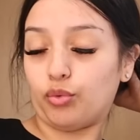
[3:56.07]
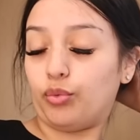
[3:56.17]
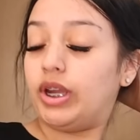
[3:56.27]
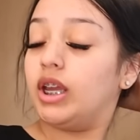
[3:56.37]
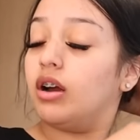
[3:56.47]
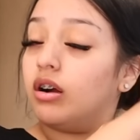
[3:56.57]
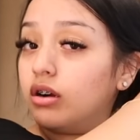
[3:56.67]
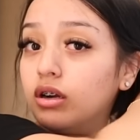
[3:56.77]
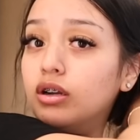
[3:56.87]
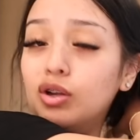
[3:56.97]
We
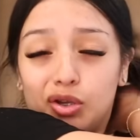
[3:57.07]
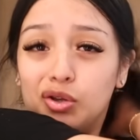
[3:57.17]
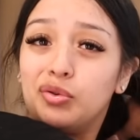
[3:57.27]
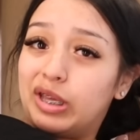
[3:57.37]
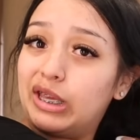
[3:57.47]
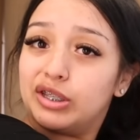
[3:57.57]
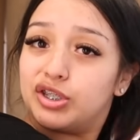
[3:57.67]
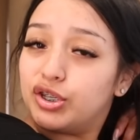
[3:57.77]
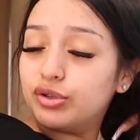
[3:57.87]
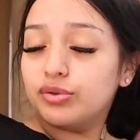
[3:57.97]
are going
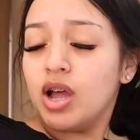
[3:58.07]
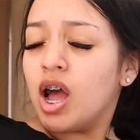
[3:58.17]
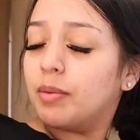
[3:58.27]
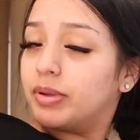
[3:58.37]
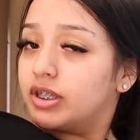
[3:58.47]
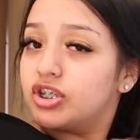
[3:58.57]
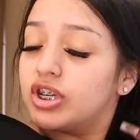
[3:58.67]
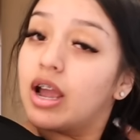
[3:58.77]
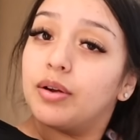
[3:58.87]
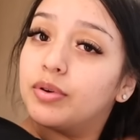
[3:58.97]
to hop in the
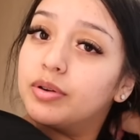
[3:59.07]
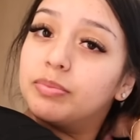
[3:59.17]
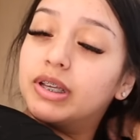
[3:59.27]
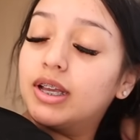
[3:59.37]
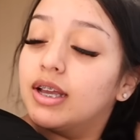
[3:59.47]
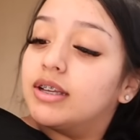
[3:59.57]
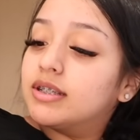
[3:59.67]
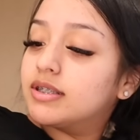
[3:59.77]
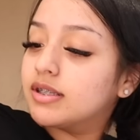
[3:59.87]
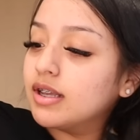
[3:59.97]
shower
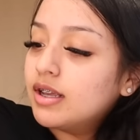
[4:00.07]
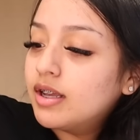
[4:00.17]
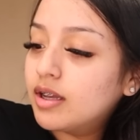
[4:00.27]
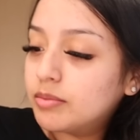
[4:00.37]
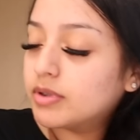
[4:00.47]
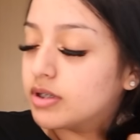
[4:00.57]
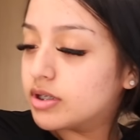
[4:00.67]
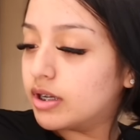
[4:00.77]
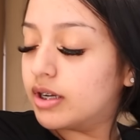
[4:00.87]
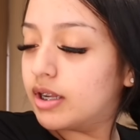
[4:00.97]
because I'm gonna
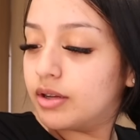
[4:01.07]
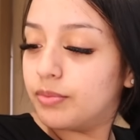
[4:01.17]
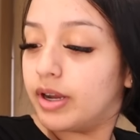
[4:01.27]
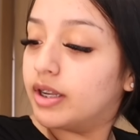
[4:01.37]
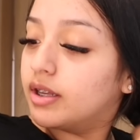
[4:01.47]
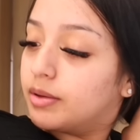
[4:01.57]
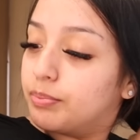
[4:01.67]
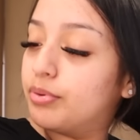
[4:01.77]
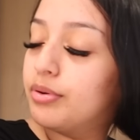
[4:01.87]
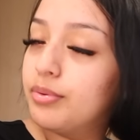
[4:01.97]
start getting ready
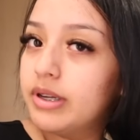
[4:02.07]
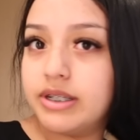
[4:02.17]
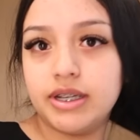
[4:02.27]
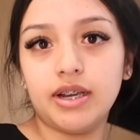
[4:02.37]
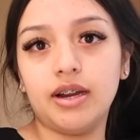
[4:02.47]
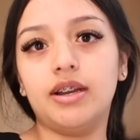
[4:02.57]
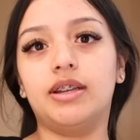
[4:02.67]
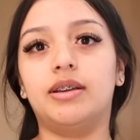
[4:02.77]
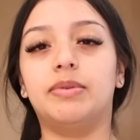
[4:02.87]
pretty early